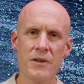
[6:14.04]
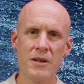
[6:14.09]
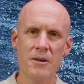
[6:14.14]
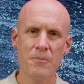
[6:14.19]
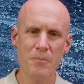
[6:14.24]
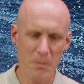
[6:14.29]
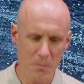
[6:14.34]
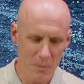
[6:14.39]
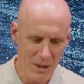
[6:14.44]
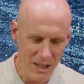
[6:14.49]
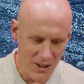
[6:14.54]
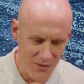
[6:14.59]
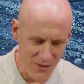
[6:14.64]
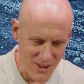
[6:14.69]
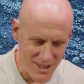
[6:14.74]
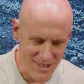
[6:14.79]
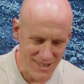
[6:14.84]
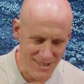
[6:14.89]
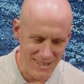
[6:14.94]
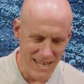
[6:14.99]
But, but he
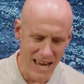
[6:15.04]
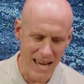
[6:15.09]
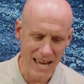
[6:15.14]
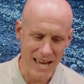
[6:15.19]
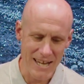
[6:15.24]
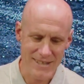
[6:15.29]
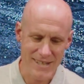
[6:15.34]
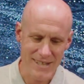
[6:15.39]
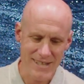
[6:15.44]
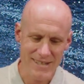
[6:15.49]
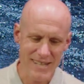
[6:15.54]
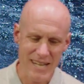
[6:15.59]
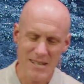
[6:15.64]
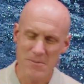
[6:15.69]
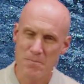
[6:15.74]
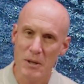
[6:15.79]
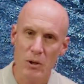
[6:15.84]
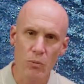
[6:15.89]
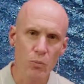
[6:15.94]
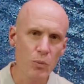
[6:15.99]
even says, he says,
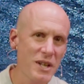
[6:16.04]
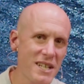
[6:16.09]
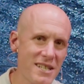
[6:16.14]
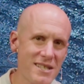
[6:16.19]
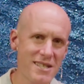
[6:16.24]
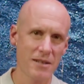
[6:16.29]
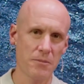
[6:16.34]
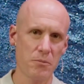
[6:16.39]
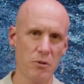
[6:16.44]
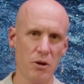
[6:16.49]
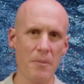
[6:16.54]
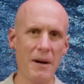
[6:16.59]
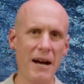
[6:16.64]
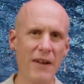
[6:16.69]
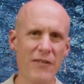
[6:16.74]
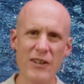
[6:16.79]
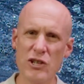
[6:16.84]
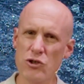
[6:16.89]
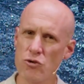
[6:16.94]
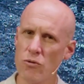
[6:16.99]
be reasonable
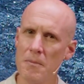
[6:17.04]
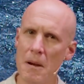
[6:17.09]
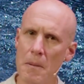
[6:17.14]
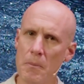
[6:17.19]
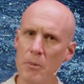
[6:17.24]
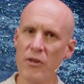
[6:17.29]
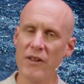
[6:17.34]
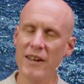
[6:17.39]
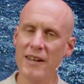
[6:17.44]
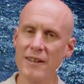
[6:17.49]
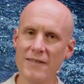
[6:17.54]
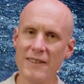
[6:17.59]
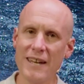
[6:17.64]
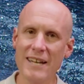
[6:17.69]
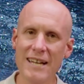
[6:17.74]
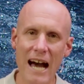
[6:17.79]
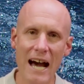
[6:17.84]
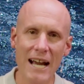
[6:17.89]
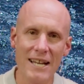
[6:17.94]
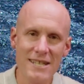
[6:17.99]
about this. Remember that, that
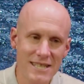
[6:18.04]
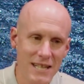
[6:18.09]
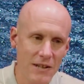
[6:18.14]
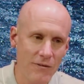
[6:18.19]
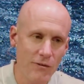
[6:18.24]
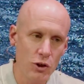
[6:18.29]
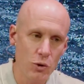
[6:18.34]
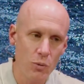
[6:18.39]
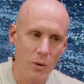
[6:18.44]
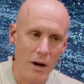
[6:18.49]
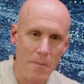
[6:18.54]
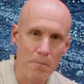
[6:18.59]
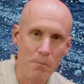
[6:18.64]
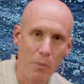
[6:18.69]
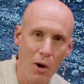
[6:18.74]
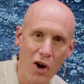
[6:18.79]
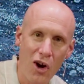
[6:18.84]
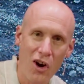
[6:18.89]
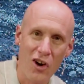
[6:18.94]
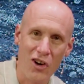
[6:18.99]
God has given you a
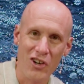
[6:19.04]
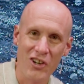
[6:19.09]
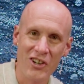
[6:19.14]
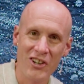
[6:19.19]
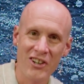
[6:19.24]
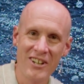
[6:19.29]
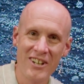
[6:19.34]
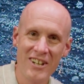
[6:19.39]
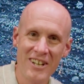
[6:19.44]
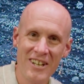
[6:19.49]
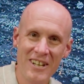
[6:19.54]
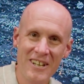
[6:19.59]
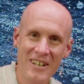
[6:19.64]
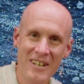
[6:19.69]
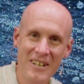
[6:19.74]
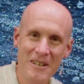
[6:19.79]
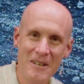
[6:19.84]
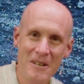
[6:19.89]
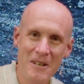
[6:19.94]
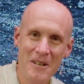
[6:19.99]
part
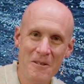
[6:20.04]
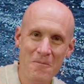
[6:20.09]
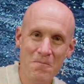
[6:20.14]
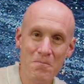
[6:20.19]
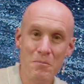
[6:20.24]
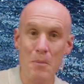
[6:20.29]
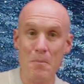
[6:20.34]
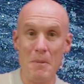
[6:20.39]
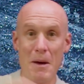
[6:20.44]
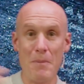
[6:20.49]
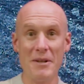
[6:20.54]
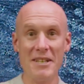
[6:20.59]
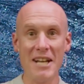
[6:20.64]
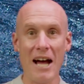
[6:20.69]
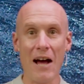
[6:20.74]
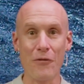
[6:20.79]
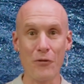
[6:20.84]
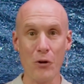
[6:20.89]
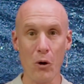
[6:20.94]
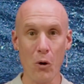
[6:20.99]
but maybe
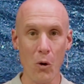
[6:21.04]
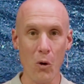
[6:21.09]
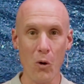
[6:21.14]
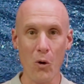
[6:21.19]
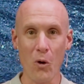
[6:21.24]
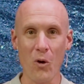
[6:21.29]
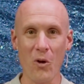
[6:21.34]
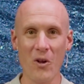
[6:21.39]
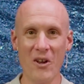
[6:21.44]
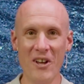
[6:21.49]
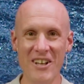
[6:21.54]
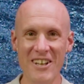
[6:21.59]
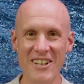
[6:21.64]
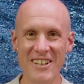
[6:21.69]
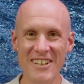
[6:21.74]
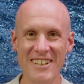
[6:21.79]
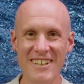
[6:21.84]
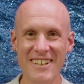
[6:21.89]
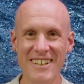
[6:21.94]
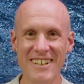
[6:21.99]
not the whole.
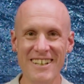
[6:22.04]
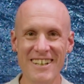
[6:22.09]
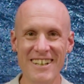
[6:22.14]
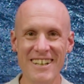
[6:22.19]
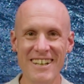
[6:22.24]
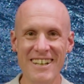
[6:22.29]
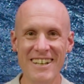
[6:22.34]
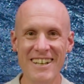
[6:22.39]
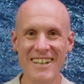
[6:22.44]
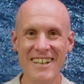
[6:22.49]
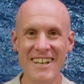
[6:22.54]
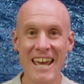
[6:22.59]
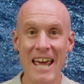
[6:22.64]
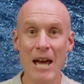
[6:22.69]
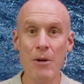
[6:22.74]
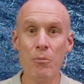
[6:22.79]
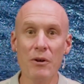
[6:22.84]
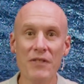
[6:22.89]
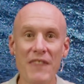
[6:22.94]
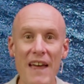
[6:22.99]

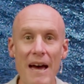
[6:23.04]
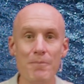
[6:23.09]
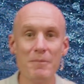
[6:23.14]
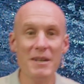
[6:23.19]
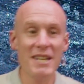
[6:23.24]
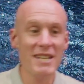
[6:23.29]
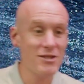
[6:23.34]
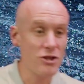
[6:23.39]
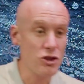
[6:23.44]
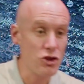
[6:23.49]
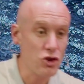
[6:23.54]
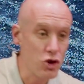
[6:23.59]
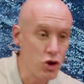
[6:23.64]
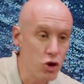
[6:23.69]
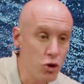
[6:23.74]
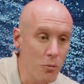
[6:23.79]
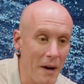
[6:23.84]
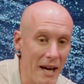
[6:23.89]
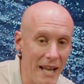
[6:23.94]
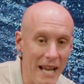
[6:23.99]
And what that means is
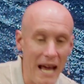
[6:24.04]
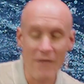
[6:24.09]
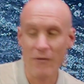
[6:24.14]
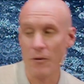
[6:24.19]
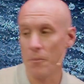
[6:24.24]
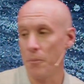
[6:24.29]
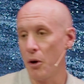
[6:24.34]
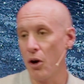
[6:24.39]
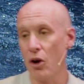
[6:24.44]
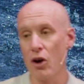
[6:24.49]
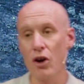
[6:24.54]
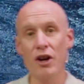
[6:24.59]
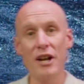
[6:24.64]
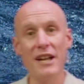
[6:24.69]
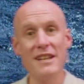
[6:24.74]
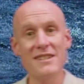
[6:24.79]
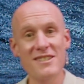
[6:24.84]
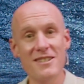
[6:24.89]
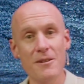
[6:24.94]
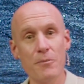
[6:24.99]
you might have a part
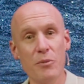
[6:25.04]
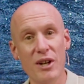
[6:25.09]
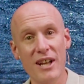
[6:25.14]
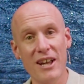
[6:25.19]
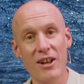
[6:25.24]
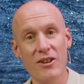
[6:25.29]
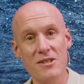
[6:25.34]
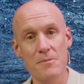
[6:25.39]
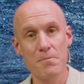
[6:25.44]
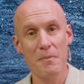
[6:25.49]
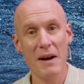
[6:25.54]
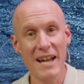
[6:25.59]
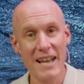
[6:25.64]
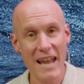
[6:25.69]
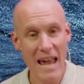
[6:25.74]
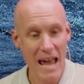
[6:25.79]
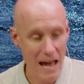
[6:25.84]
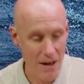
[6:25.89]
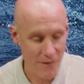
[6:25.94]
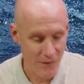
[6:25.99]
and someone else might
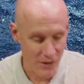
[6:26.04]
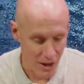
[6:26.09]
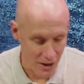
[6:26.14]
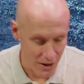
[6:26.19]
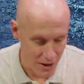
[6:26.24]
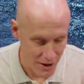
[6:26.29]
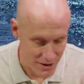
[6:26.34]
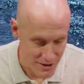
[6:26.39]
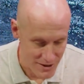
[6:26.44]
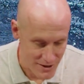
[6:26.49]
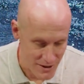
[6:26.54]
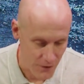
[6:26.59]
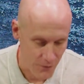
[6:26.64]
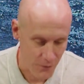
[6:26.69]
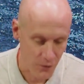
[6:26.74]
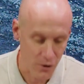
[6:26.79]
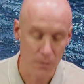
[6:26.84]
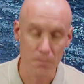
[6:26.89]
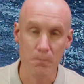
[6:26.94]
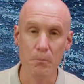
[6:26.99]
have a, a
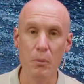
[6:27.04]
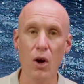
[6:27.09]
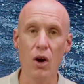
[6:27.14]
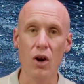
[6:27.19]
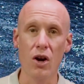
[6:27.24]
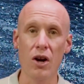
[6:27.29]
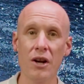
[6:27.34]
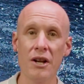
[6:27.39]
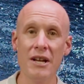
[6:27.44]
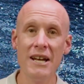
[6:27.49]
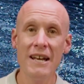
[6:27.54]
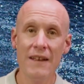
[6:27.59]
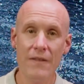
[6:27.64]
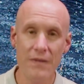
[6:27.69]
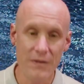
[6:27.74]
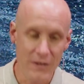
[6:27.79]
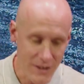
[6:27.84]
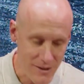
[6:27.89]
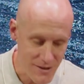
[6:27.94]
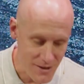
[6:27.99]
different part.
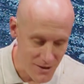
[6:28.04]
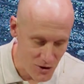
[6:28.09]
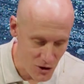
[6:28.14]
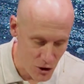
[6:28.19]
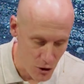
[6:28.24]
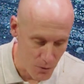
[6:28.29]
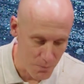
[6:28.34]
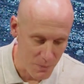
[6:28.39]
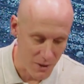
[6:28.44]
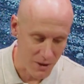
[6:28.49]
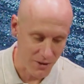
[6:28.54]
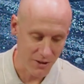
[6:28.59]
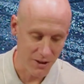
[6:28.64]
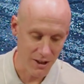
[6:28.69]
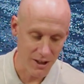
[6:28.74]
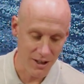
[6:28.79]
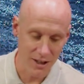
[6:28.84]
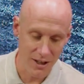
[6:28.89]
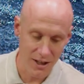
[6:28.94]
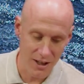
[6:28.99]
This is
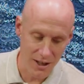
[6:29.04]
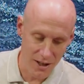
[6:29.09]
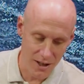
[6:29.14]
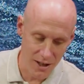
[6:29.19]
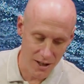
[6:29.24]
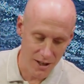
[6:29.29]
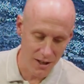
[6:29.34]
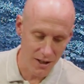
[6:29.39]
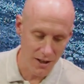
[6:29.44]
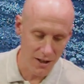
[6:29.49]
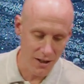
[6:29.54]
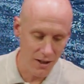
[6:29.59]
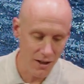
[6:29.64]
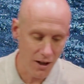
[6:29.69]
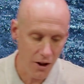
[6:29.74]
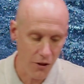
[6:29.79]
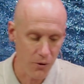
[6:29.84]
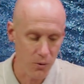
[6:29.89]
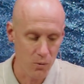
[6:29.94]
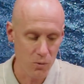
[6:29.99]
humility. In, in, in
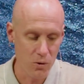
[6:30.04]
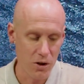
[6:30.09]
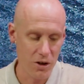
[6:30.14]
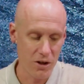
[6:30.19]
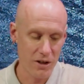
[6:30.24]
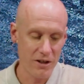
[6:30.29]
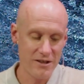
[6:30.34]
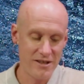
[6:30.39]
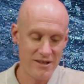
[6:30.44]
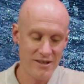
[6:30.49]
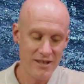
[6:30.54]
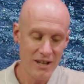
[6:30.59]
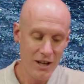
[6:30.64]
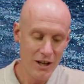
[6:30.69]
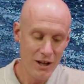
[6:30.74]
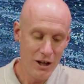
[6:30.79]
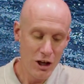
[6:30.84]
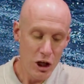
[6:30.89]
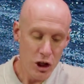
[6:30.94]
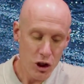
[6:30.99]
other words,
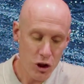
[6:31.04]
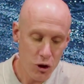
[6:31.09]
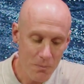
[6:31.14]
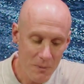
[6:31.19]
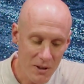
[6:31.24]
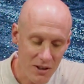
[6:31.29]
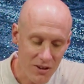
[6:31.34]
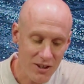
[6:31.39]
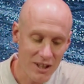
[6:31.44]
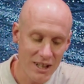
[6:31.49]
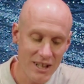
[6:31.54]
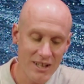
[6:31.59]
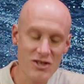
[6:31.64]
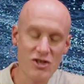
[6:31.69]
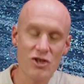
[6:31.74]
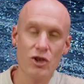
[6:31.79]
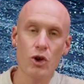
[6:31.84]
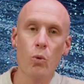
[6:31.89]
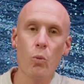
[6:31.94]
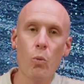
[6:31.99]
humility
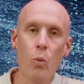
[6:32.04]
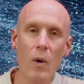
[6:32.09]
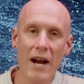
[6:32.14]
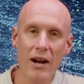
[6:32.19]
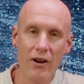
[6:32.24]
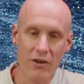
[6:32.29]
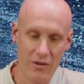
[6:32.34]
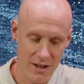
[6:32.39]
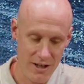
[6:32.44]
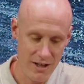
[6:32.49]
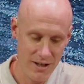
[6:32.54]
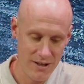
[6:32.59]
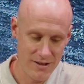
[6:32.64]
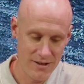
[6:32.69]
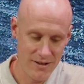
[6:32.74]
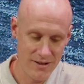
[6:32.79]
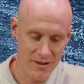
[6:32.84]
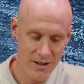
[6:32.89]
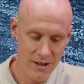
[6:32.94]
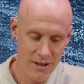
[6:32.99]
is an
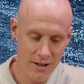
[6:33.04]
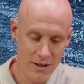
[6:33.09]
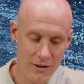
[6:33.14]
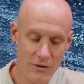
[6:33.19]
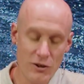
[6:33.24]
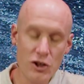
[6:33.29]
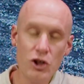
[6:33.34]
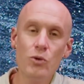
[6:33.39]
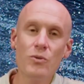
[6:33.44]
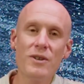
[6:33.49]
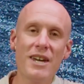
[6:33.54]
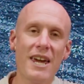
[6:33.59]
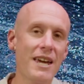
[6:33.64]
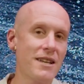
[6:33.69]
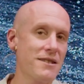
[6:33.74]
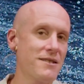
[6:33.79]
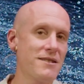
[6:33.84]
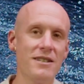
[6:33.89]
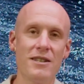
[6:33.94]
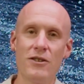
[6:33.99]
awareness that you
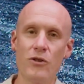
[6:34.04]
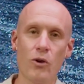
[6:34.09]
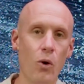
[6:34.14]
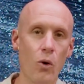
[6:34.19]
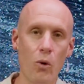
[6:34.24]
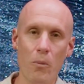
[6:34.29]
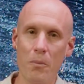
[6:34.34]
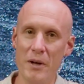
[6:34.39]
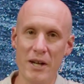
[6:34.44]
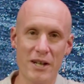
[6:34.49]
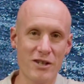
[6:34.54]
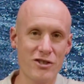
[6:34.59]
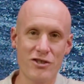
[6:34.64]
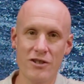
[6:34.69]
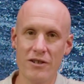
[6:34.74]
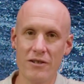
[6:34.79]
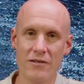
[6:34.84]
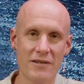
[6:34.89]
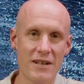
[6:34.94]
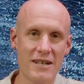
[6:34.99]
can't see the whole
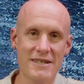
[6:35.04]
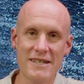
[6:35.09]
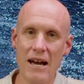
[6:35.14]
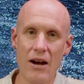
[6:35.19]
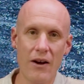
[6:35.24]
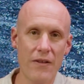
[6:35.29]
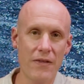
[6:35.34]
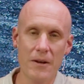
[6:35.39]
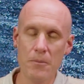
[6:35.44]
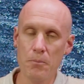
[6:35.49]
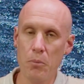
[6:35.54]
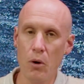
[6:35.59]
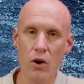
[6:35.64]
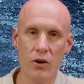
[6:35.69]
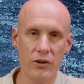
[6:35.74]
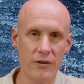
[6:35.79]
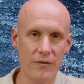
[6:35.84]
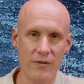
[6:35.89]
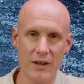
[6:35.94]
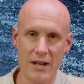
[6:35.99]
picture. That's how I think
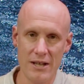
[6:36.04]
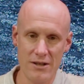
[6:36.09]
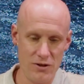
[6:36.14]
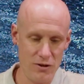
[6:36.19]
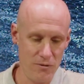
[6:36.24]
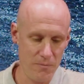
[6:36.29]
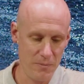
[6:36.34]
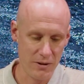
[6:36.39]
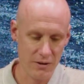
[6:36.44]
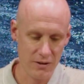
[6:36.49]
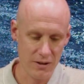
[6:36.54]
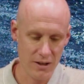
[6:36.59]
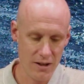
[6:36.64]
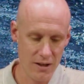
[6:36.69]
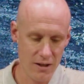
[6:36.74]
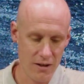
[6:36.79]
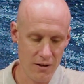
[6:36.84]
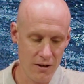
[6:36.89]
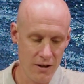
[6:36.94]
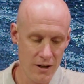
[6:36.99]
Paul defines humility
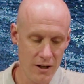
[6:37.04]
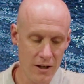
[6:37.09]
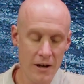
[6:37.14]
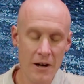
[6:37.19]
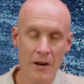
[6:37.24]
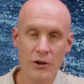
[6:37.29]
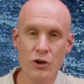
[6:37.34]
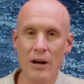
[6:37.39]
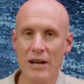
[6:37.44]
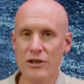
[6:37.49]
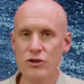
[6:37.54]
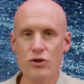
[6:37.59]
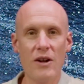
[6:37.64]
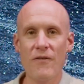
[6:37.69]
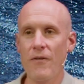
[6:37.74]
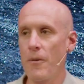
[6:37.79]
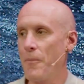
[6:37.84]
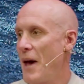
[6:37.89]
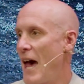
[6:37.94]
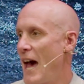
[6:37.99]
here. You know, I used to
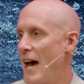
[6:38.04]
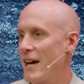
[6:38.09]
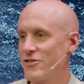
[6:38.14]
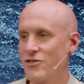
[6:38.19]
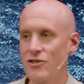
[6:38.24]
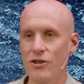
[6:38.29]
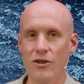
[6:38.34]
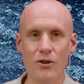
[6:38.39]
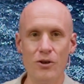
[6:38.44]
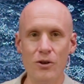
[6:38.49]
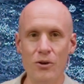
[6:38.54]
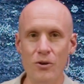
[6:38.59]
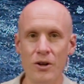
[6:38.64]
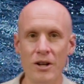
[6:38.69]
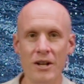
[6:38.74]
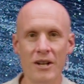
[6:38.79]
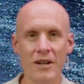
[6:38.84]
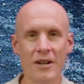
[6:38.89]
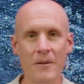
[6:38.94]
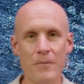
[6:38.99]
have a pastor who,
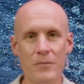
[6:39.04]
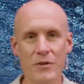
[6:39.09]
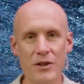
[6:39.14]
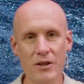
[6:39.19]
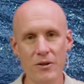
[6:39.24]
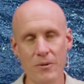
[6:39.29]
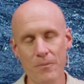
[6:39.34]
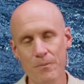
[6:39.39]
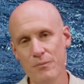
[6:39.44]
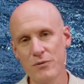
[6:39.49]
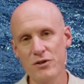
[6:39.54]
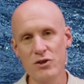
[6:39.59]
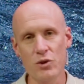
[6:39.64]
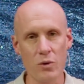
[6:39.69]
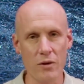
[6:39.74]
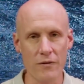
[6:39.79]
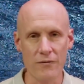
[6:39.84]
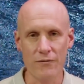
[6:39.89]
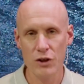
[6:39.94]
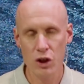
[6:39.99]
you know,
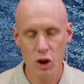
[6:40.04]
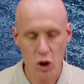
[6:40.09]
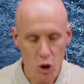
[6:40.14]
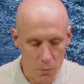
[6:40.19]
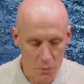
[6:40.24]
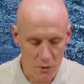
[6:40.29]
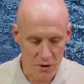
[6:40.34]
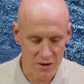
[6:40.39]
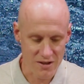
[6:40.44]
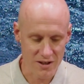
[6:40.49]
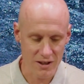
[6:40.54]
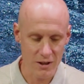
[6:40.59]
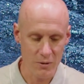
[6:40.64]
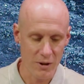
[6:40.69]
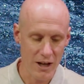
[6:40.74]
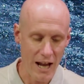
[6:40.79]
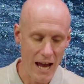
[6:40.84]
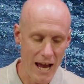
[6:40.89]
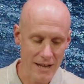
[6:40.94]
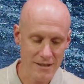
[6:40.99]
sort of humorously
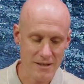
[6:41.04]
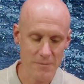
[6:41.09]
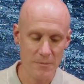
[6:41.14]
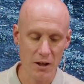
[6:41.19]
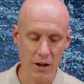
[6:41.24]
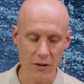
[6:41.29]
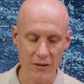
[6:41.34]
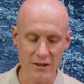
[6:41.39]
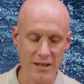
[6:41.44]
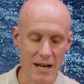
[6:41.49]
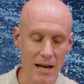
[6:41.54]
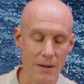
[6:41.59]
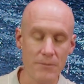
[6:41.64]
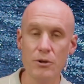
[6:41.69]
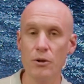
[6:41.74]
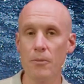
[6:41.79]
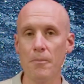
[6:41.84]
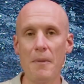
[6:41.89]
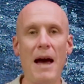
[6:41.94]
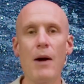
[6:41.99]
would ask me all the time, you
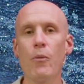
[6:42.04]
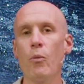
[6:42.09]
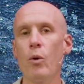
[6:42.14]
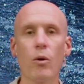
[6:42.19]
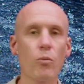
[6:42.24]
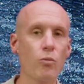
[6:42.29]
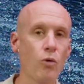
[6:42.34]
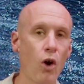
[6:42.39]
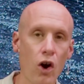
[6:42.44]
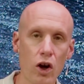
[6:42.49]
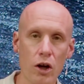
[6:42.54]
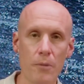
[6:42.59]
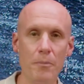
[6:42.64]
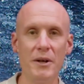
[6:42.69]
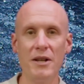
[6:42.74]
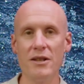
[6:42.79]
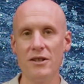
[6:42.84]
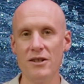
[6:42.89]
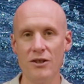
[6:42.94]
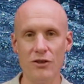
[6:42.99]
know, Matt, what wrong
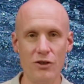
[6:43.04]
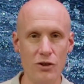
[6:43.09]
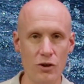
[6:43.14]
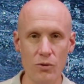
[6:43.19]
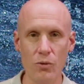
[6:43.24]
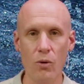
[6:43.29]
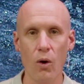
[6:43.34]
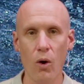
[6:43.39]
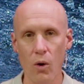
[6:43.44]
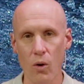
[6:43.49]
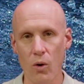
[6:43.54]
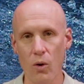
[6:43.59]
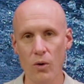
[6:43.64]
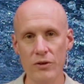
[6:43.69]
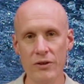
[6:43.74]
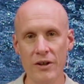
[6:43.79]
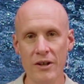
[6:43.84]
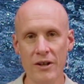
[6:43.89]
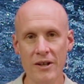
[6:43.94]
opinion do you hold?